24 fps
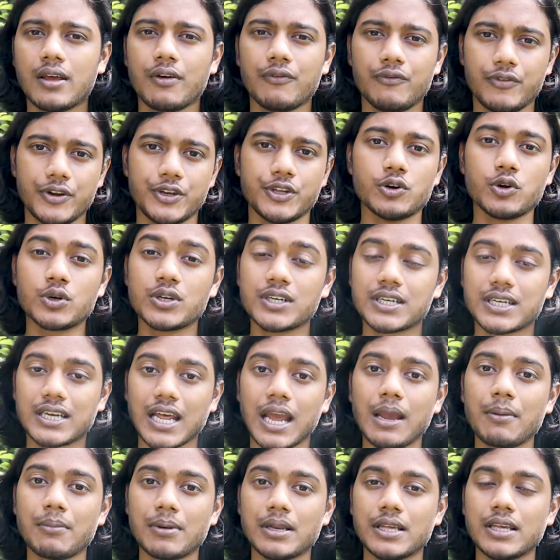video
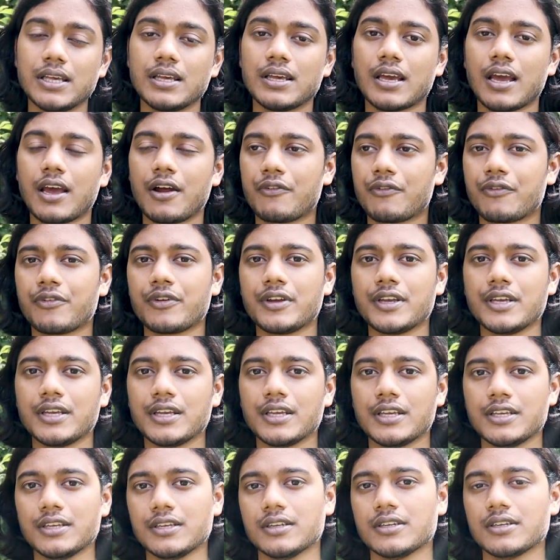timely every
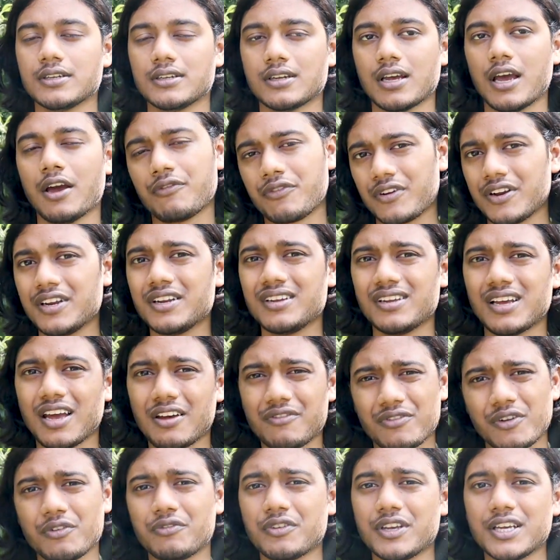
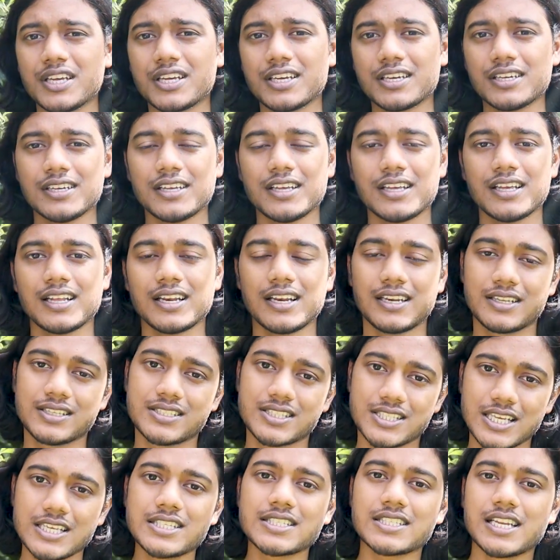week
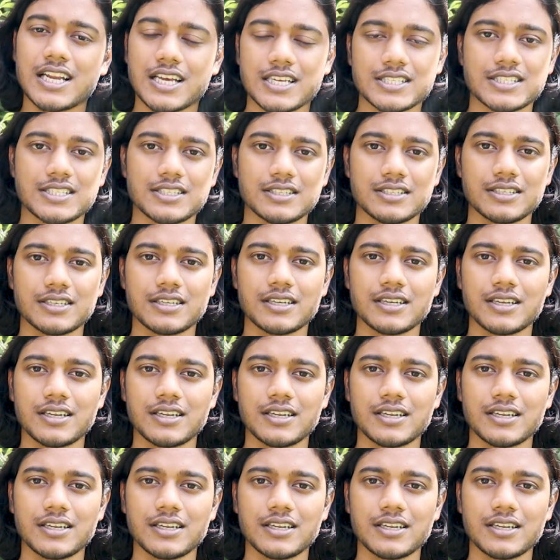since last year.